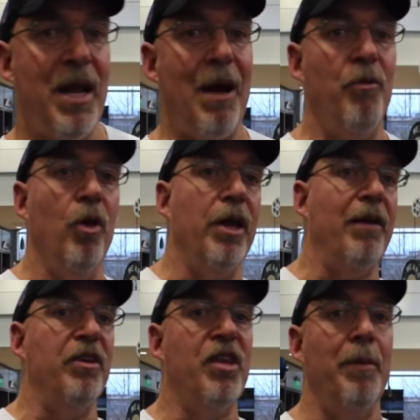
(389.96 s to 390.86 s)
Not really.
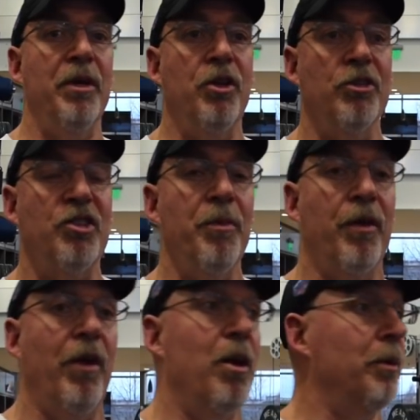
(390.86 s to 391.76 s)
Every time he does
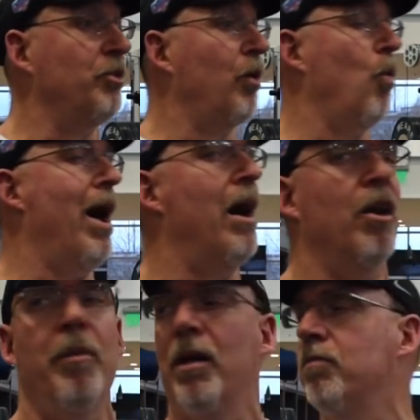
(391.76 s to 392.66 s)
something great, I was like, wow.
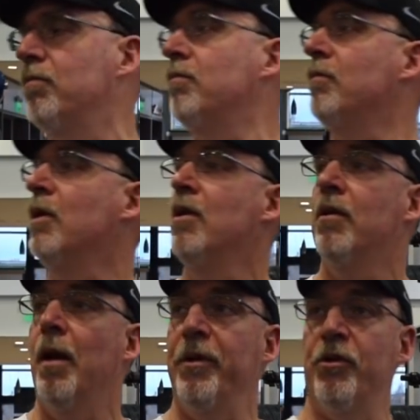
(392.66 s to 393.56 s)
And I'm
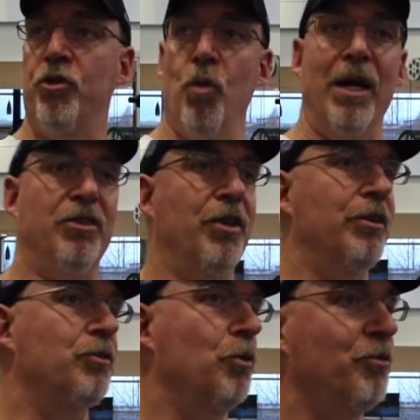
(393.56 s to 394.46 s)
like, did you watch his
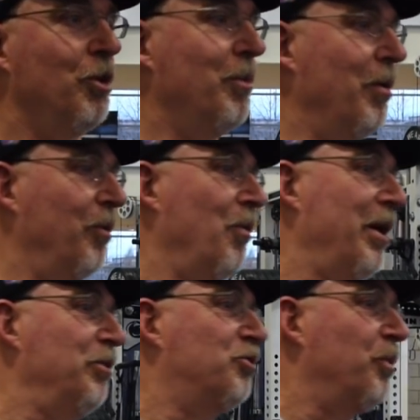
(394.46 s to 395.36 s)
high school film? Why
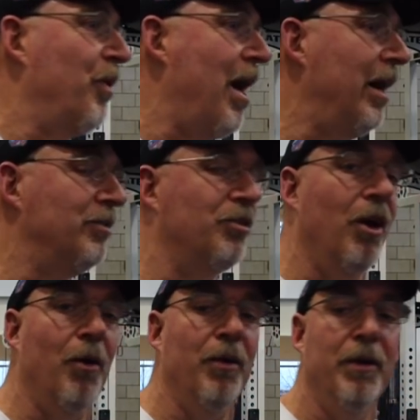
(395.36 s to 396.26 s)
are you surprised?
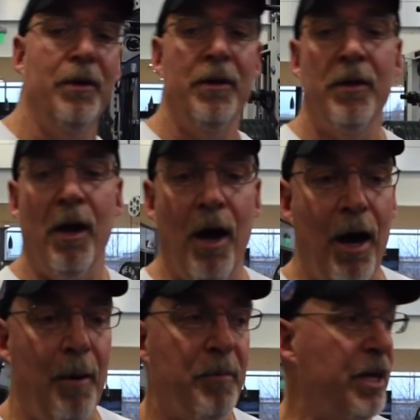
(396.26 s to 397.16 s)
So
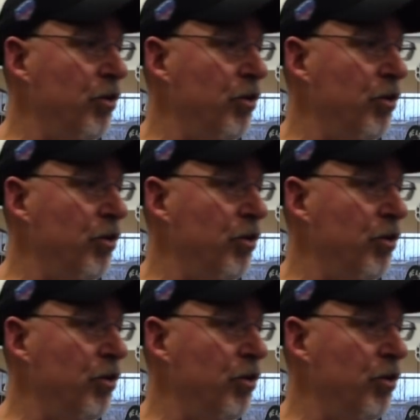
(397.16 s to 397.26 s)
he